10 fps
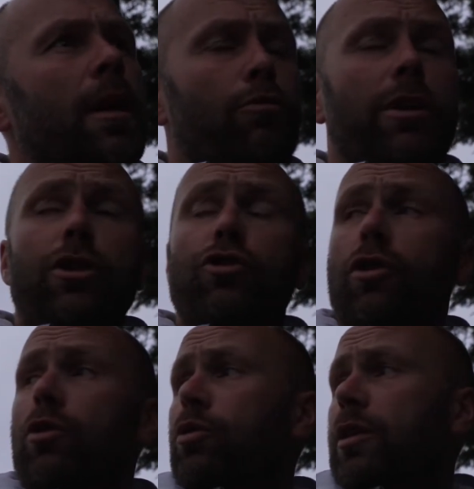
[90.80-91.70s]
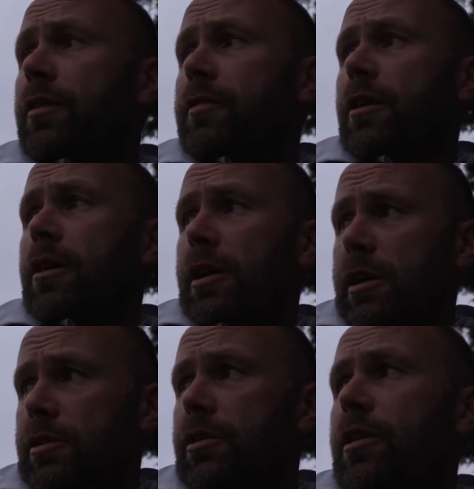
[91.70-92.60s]
It really struggled after
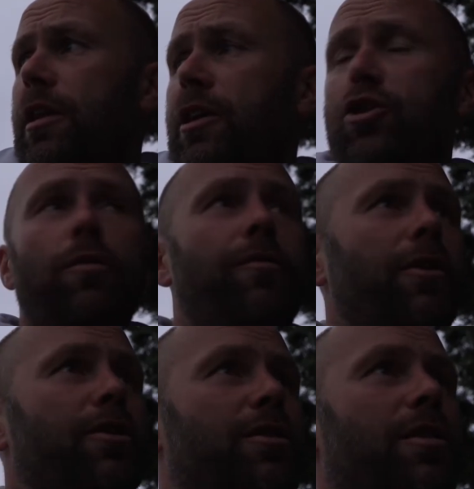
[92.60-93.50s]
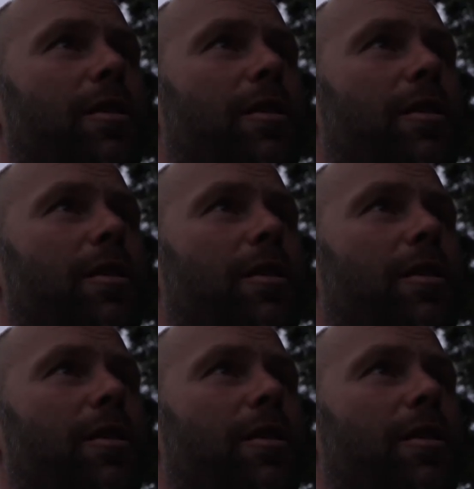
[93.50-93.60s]
the initial first